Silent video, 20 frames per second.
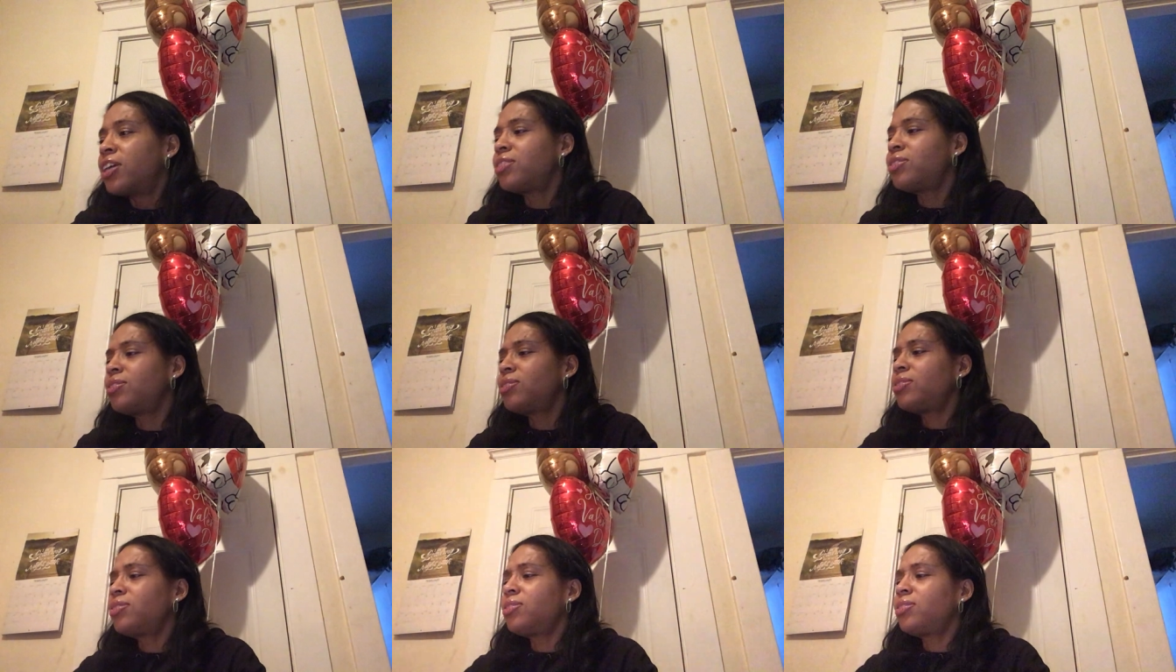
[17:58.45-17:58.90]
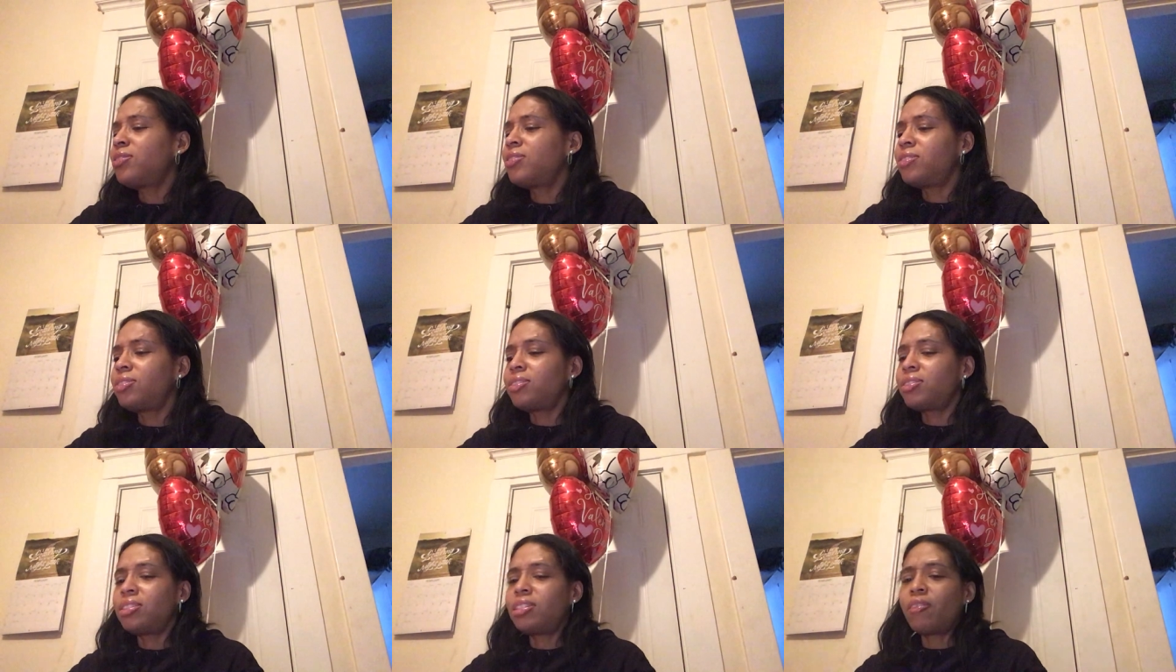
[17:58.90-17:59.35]

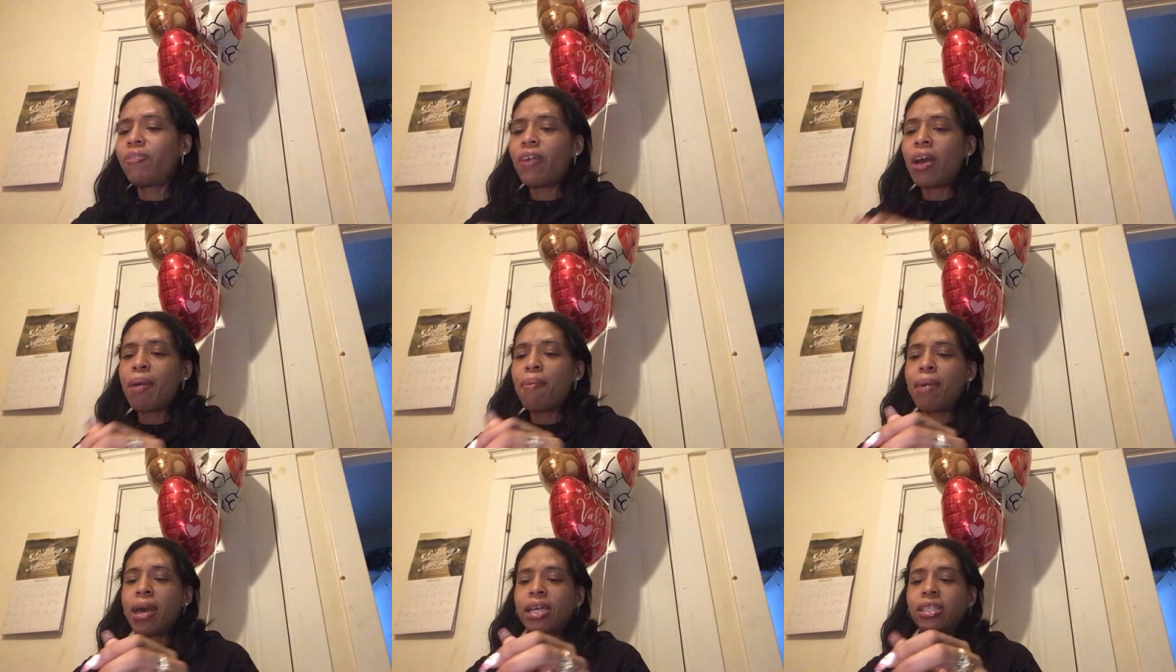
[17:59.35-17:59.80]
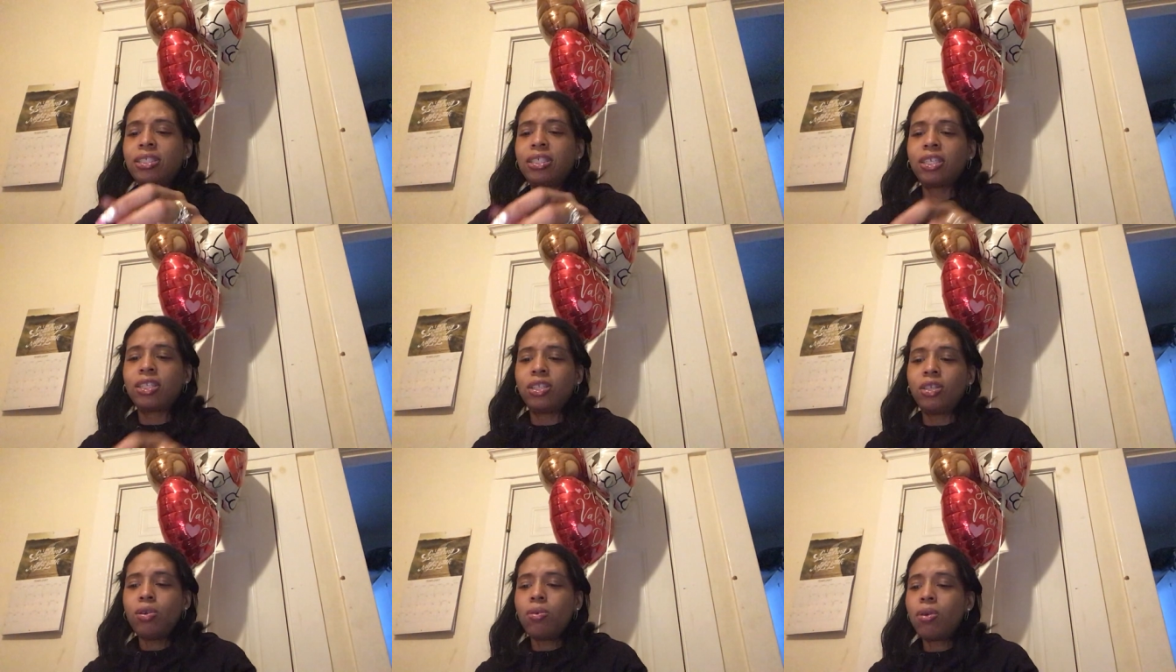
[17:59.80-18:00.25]
Ooh, divine
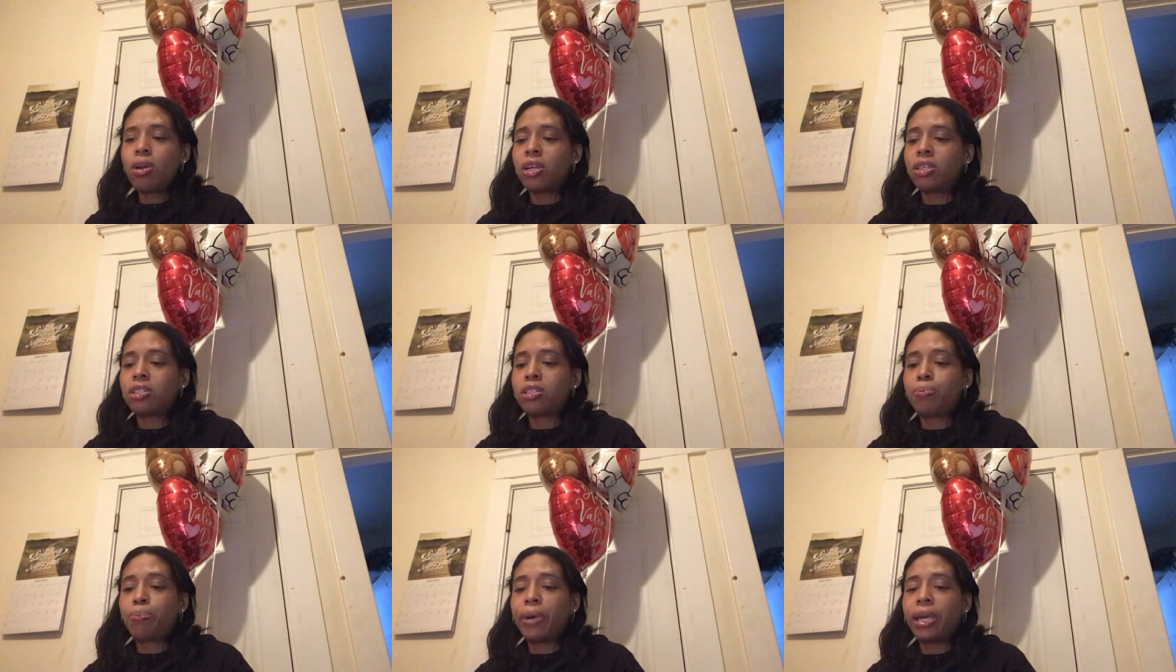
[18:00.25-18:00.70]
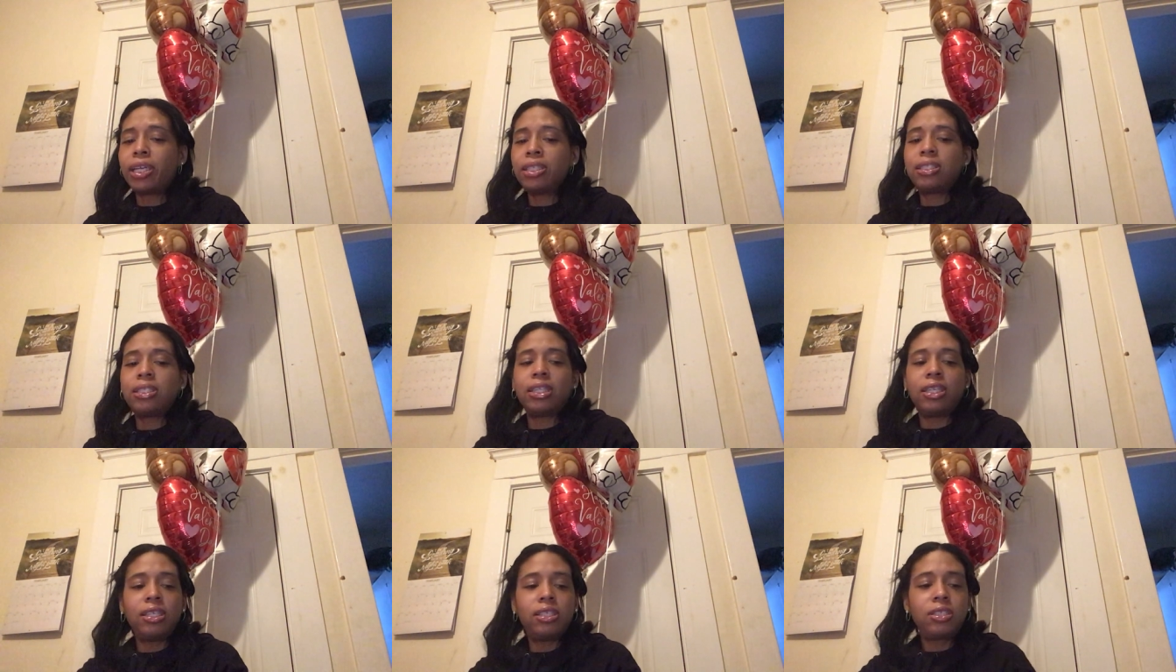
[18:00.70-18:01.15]
masculine, you are
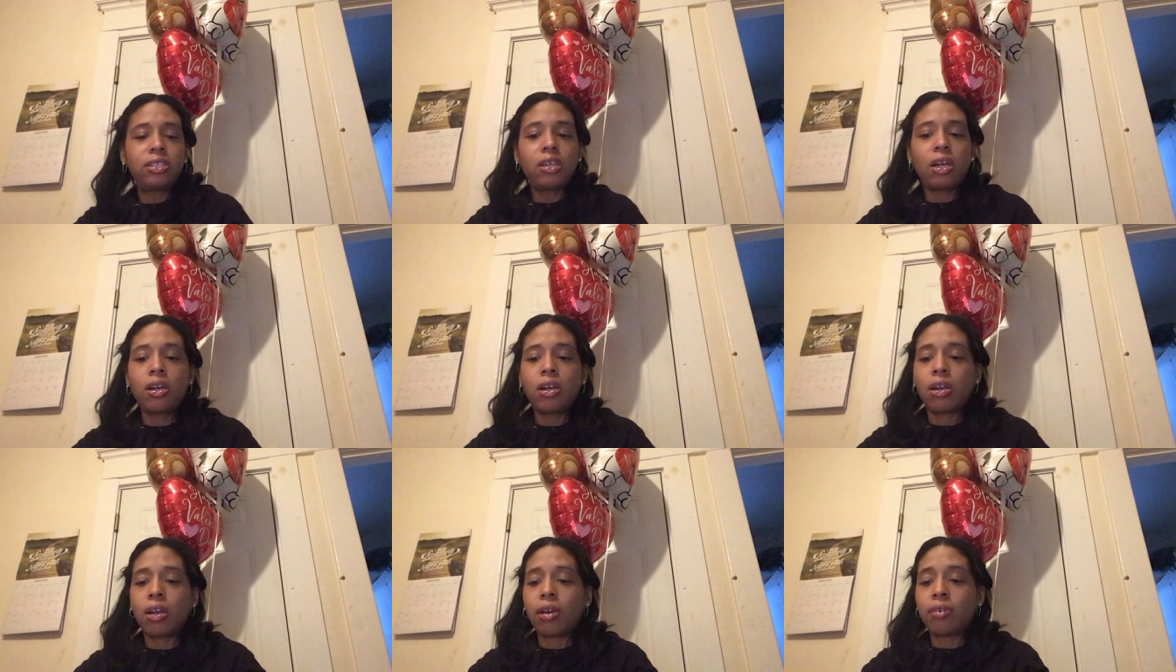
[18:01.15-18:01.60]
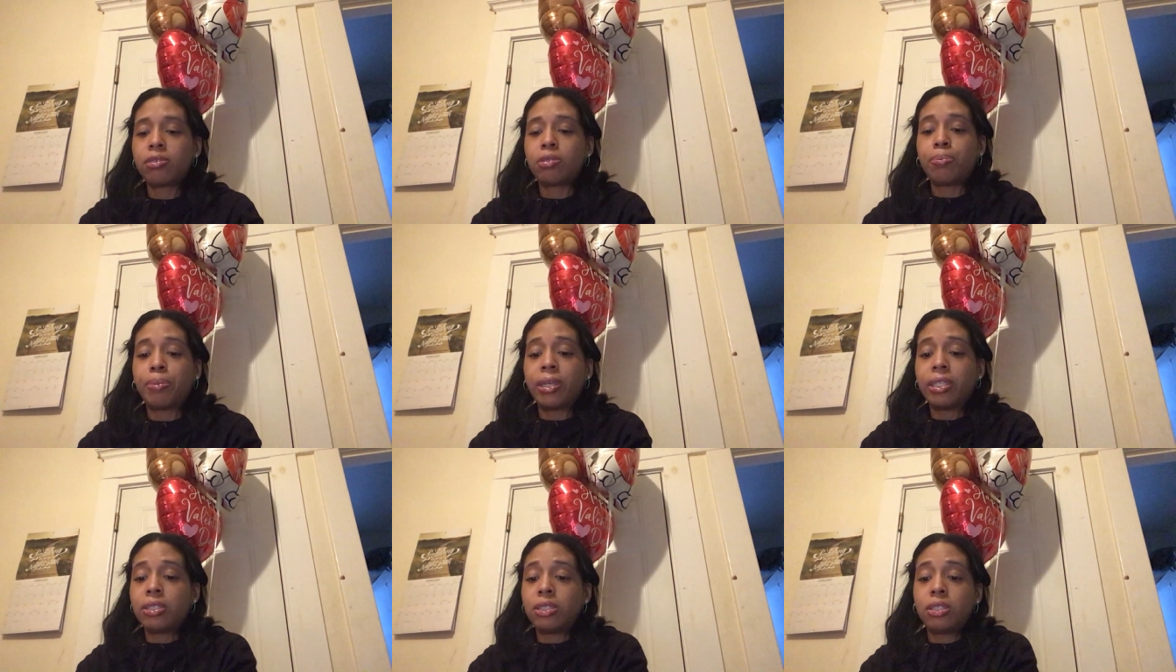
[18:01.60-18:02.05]
spicy. He started off
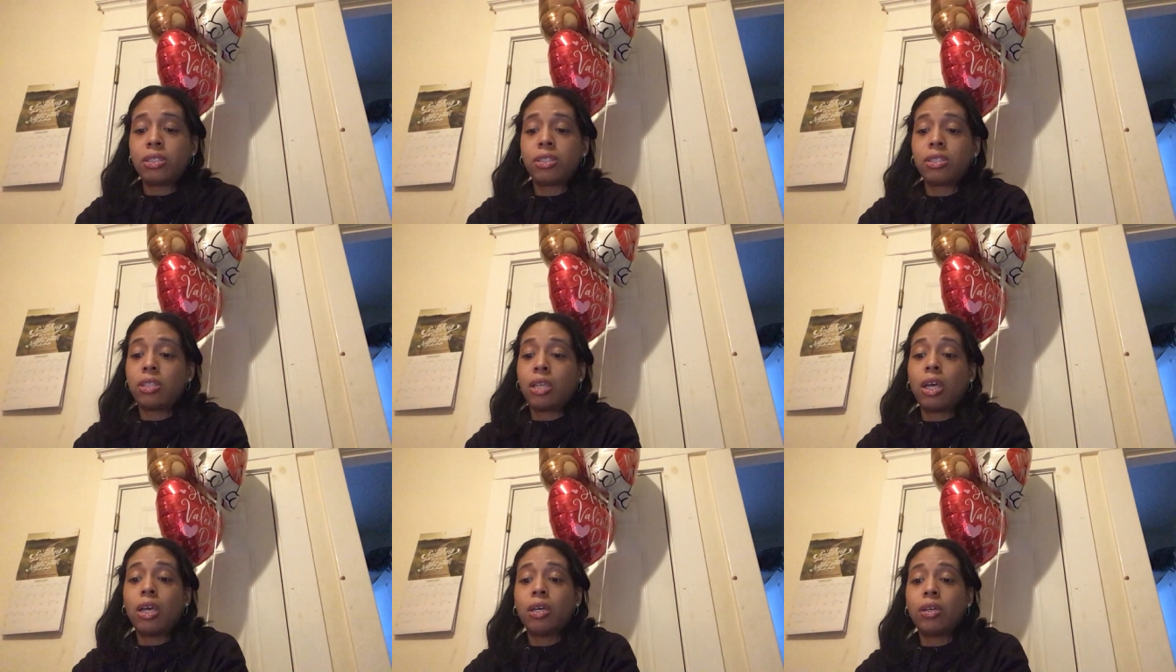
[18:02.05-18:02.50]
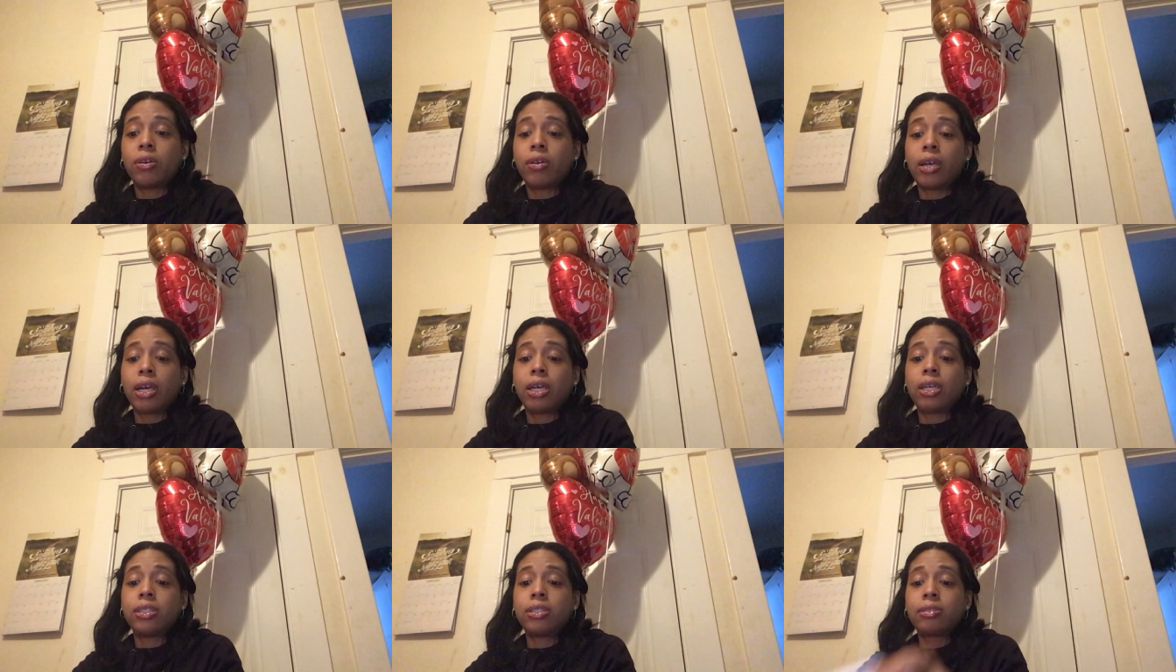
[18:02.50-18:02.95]
spicy as hell,
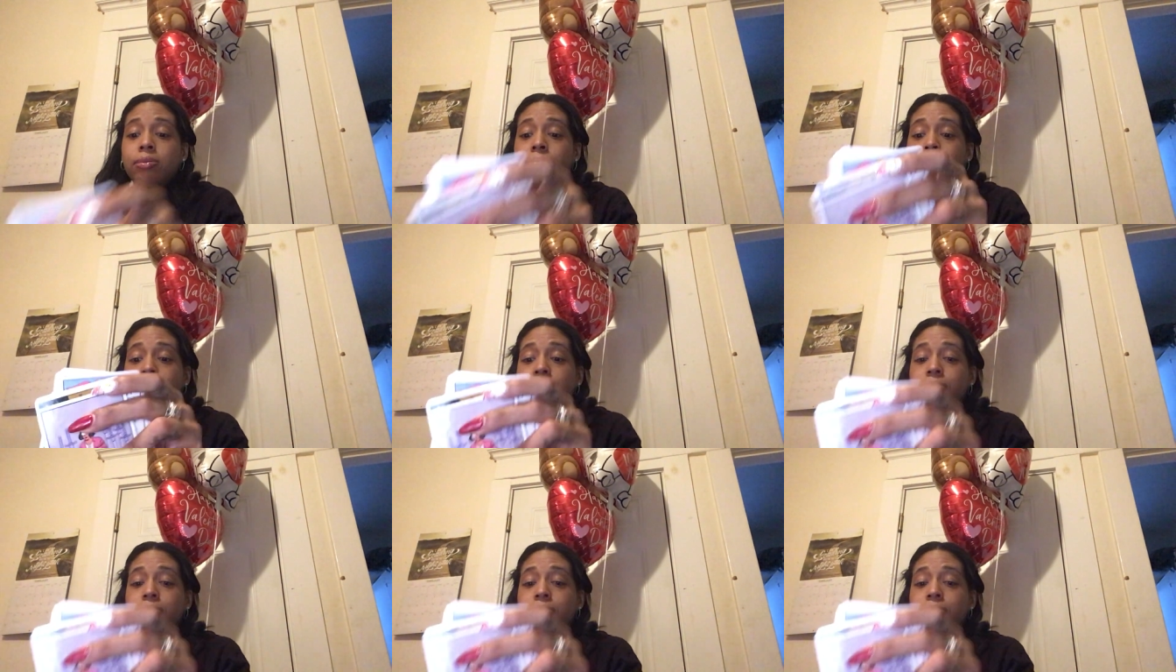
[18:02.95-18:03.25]
guys.